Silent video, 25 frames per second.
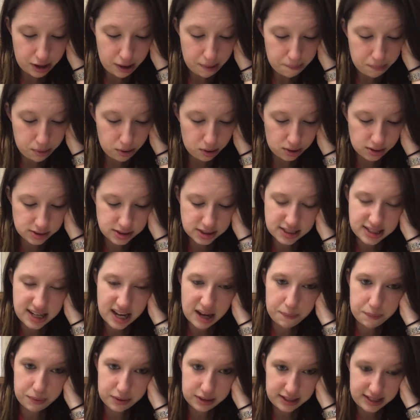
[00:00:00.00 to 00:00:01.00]
Paul did
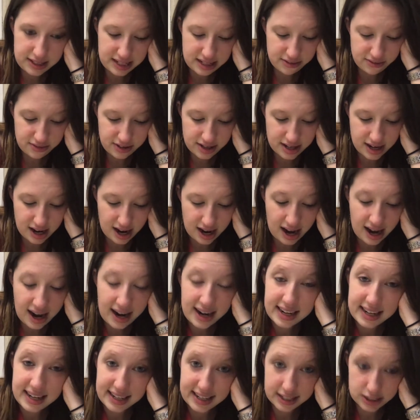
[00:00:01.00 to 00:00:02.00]
not believe in
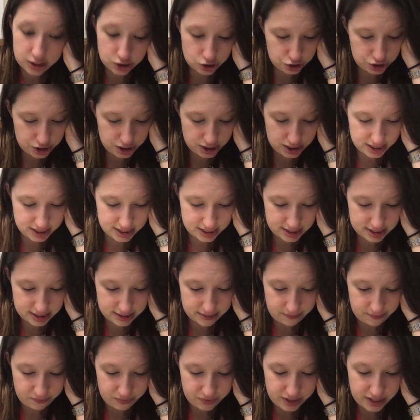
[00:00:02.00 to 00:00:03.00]
hiding his genius.
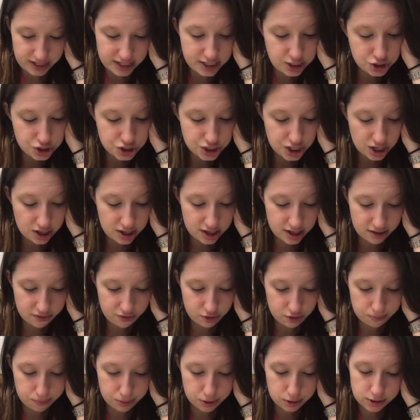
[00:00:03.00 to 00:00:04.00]
He shared it
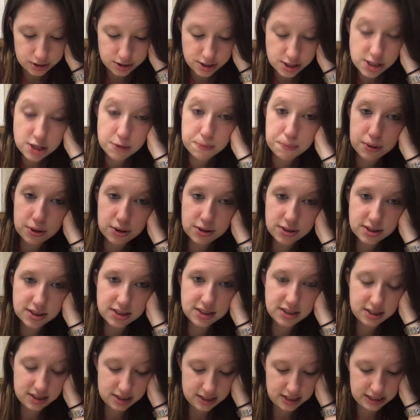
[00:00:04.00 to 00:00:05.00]
from person to
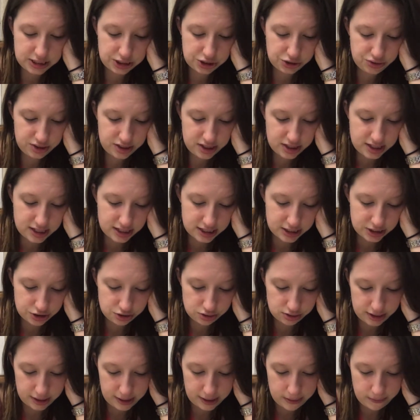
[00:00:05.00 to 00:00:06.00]
person, country to country.